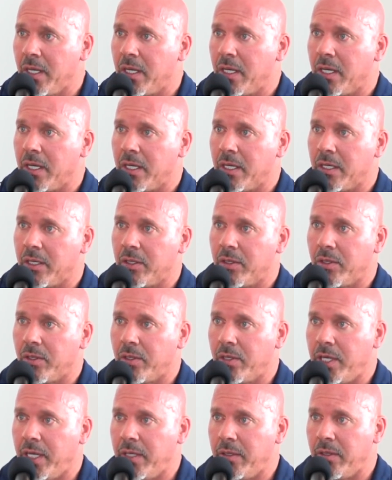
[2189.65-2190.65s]

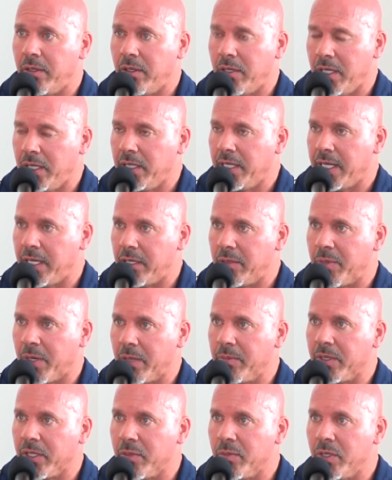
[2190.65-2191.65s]
and get an
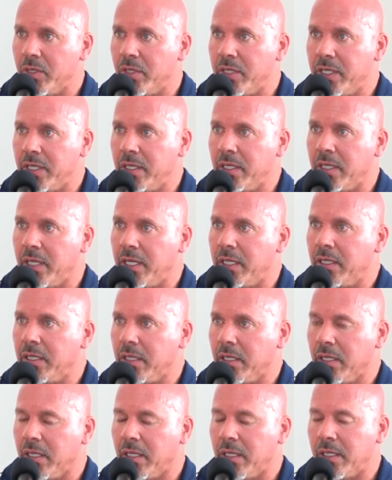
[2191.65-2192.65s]
apartment community
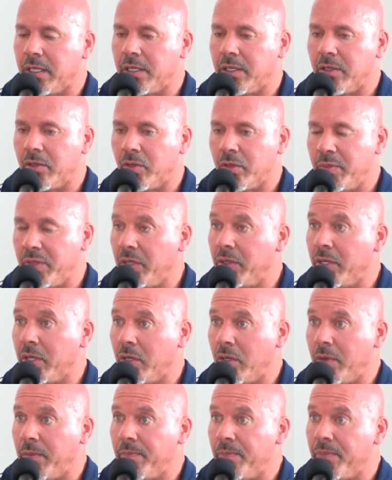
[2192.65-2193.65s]
and or build a
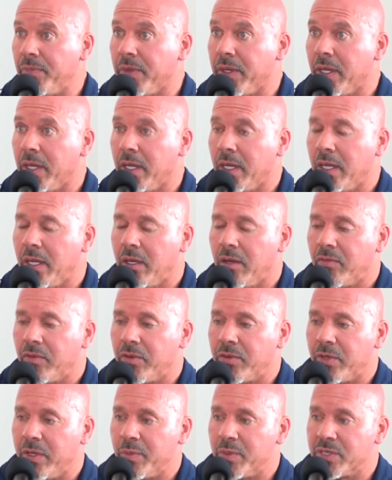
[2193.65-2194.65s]
home for
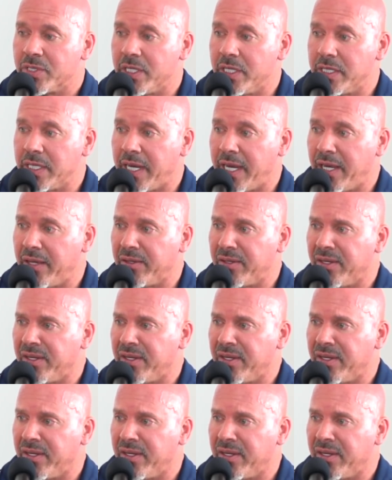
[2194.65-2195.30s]
3% down.